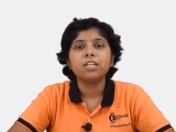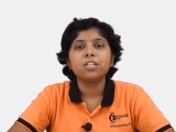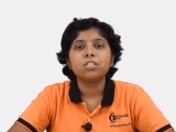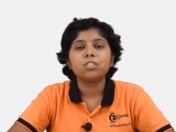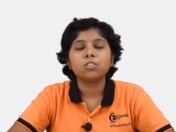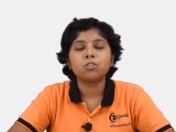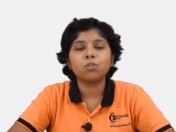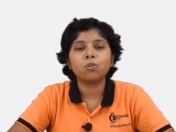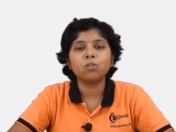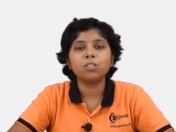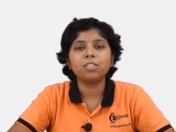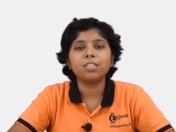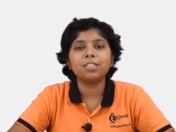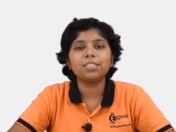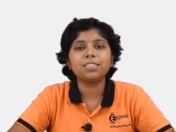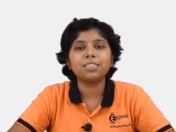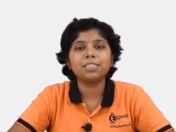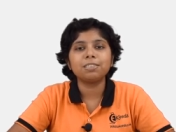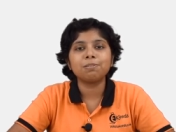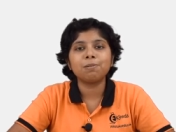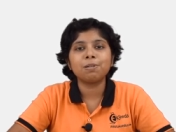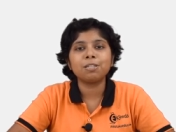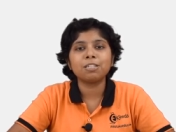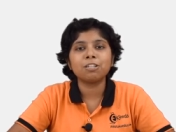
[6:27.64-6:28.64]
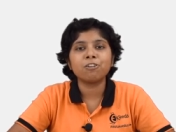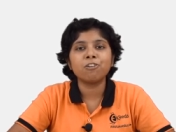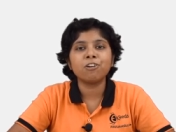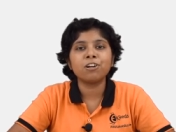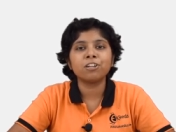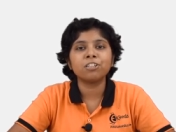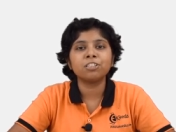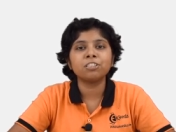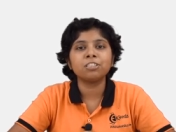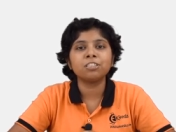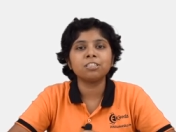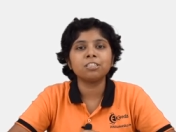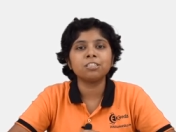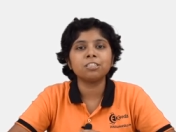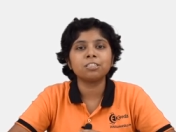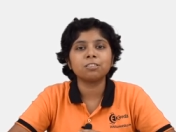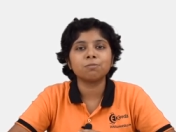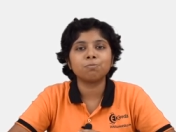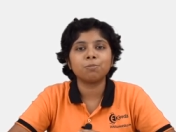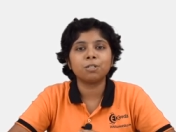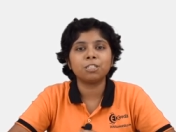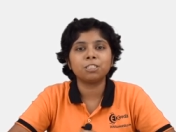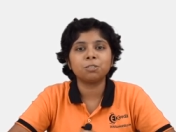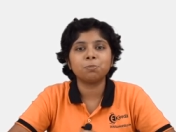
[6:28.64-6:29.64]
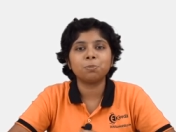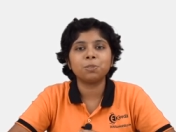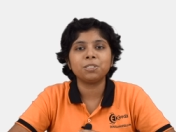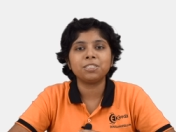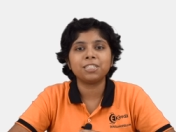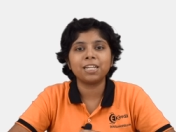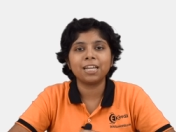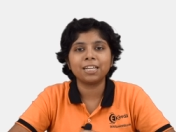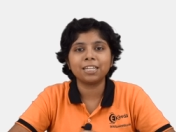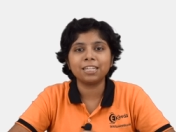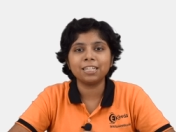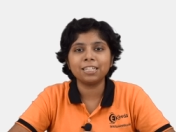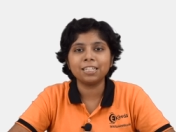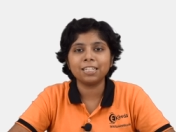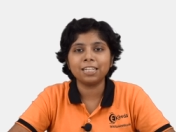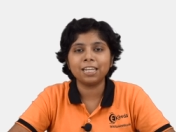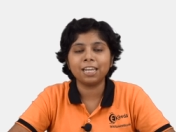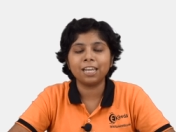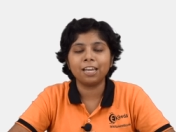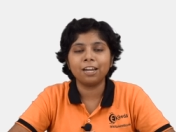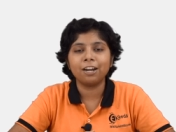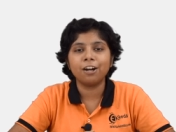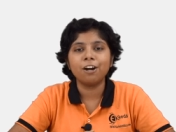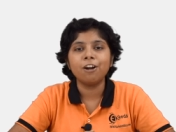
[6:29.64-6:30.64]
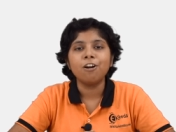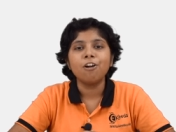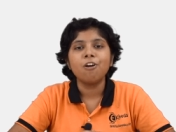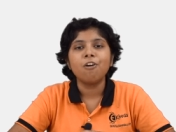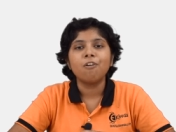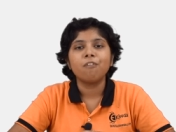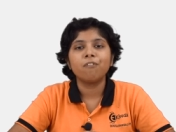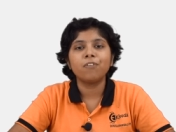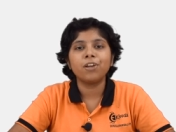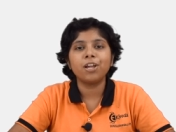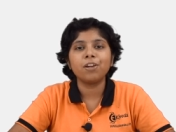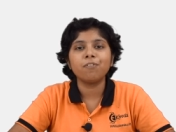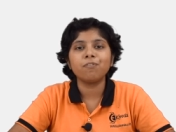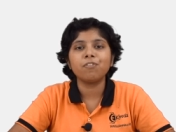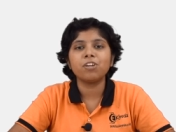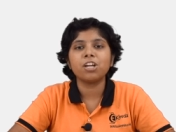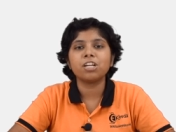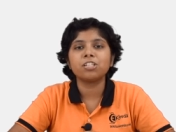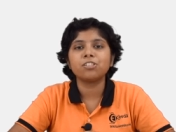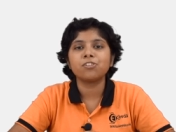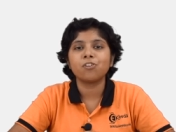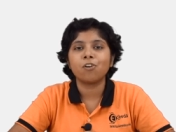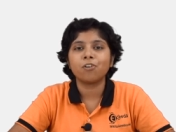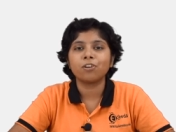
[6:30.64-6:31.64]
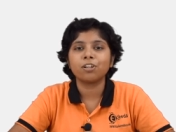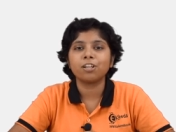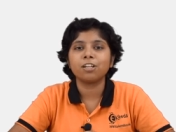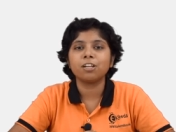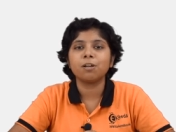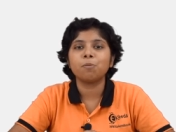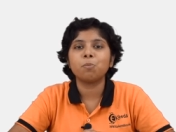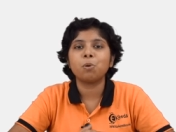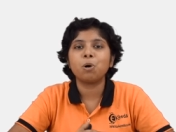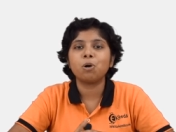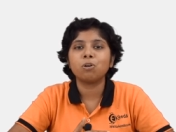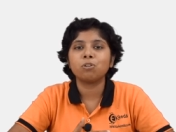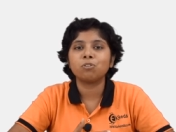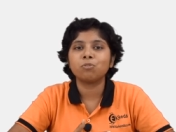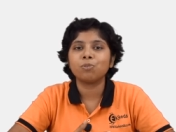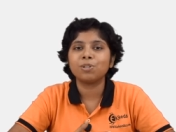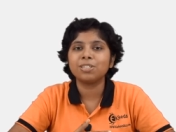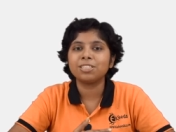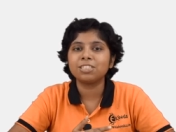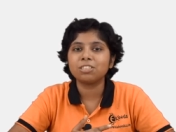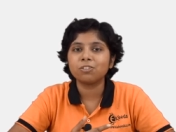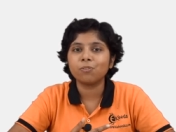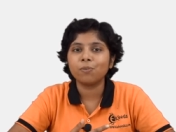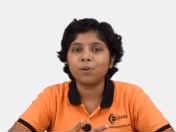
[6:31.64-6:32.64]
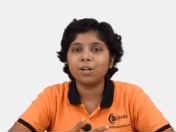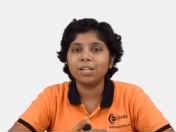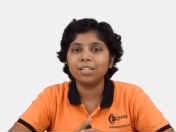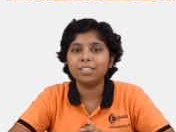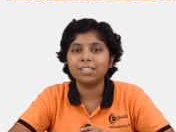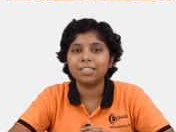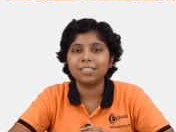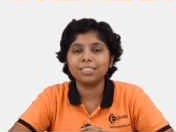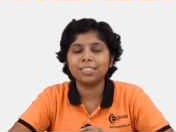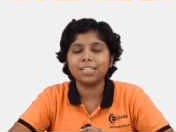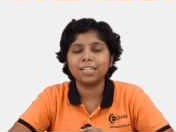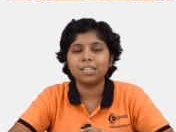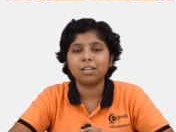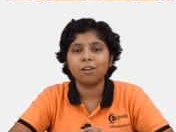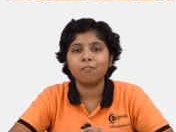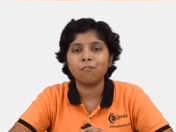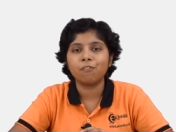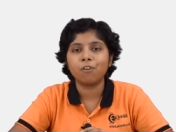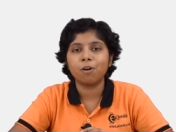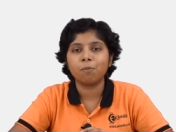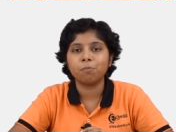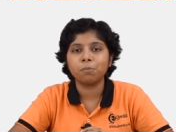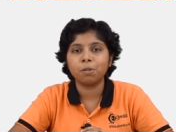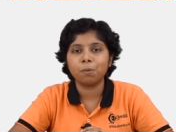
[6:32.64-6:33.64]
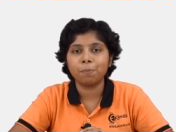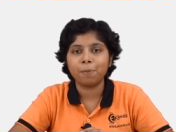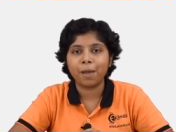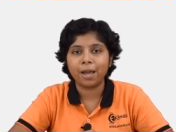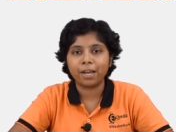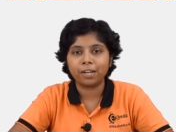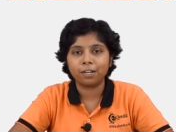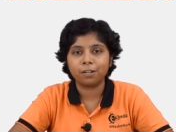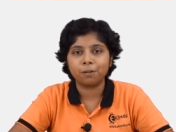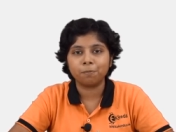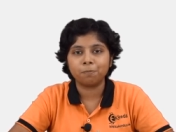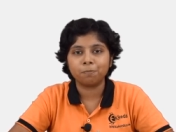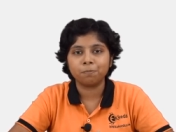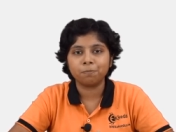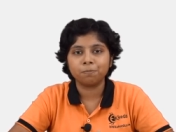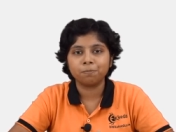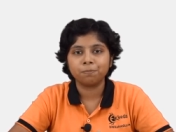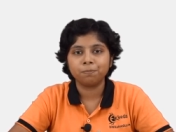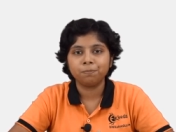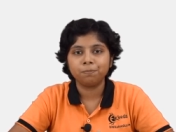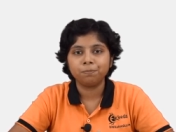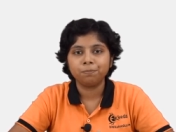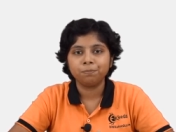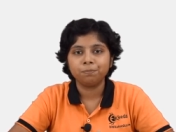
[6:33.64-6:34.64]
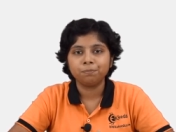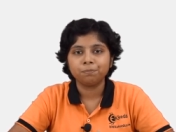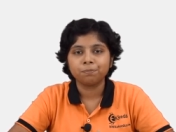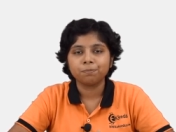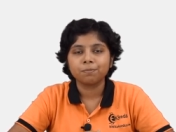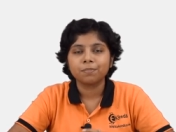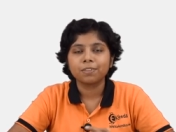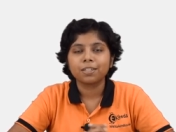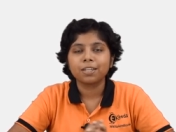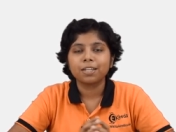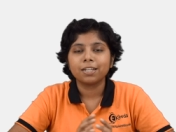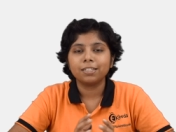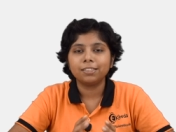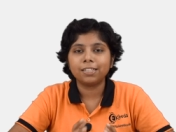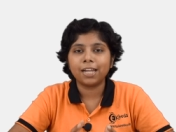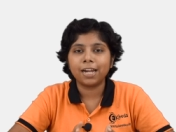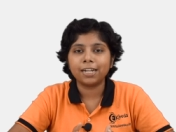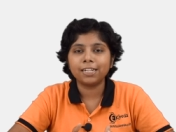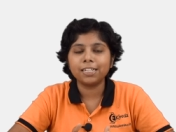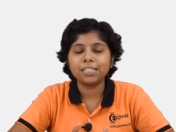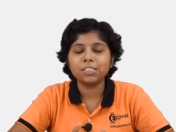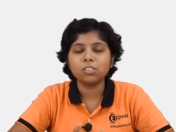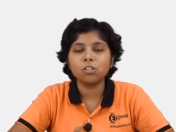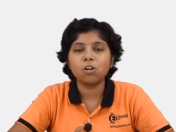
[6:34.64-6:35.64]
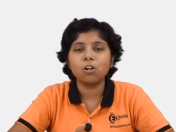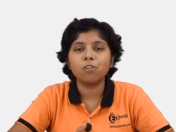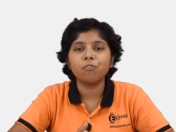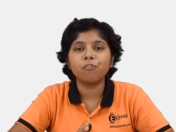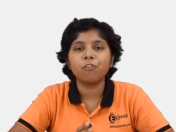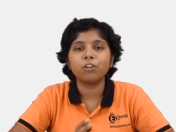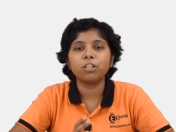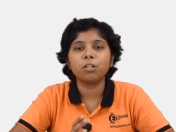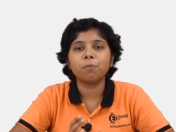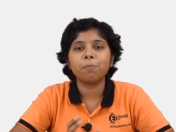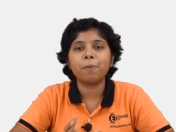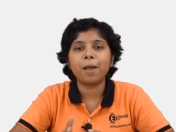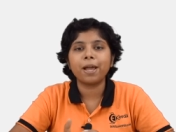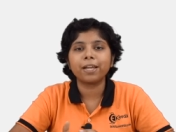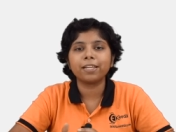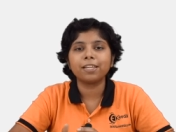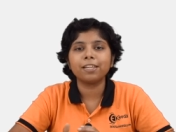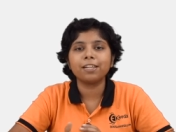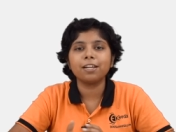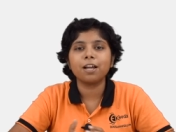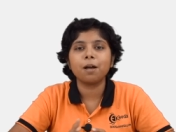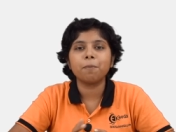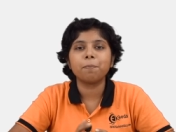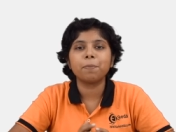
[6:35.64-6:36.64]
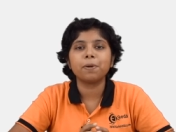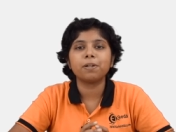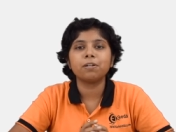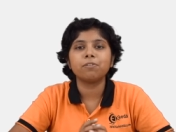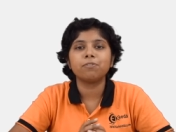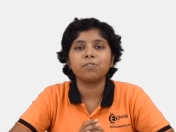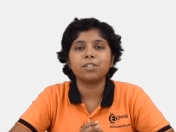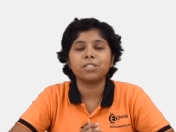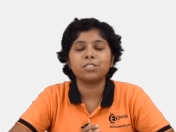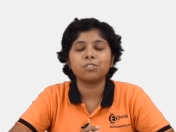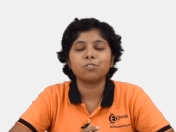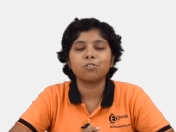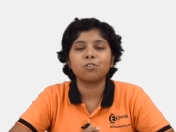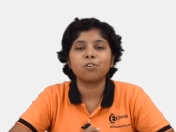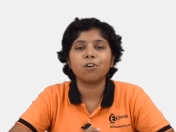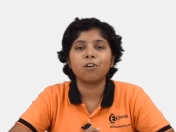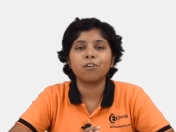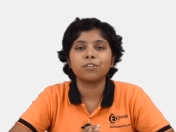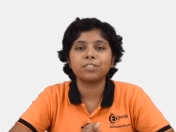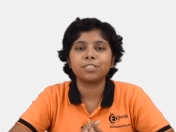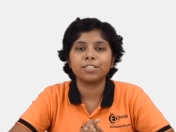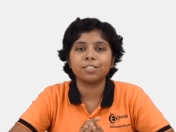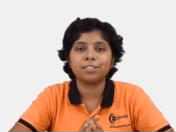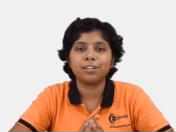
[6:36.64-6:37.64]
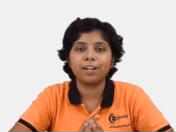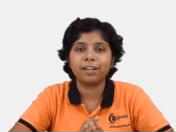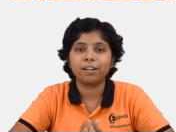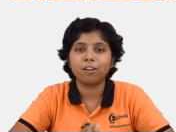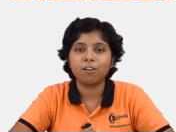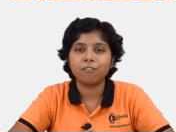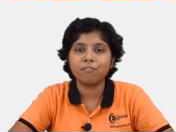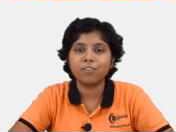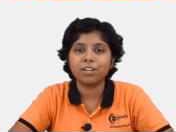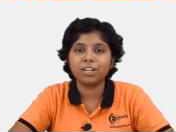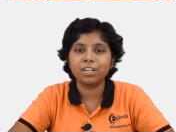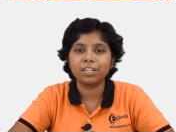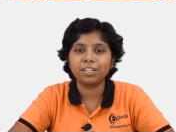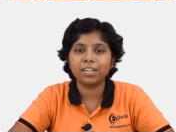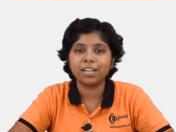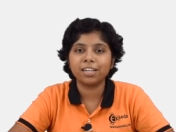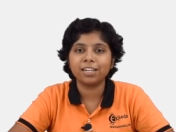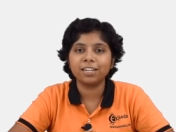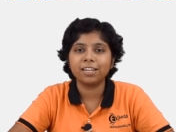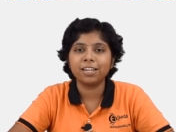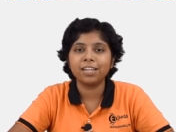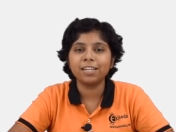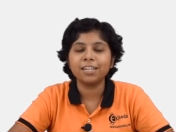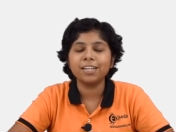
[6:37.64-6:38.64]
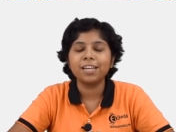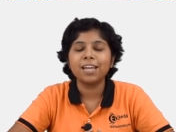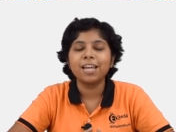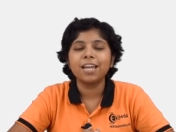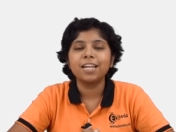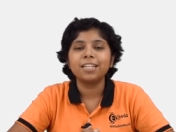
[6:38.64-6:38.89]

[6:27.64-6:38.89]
So this precautions must be taken care when we are talking about restoring the data from the backup. That is all for the backing up and restore as a recovery technique.